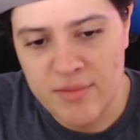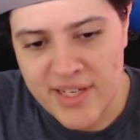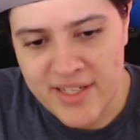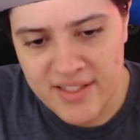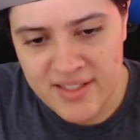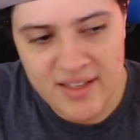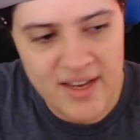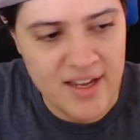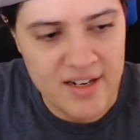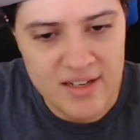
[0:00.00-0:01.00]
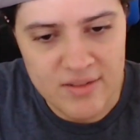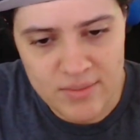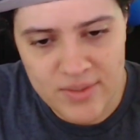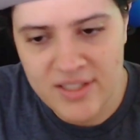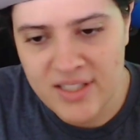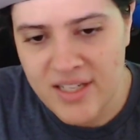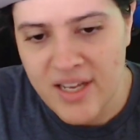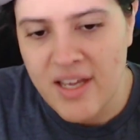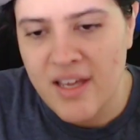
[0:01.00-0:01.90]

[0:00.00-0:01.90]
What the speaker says: base, and really,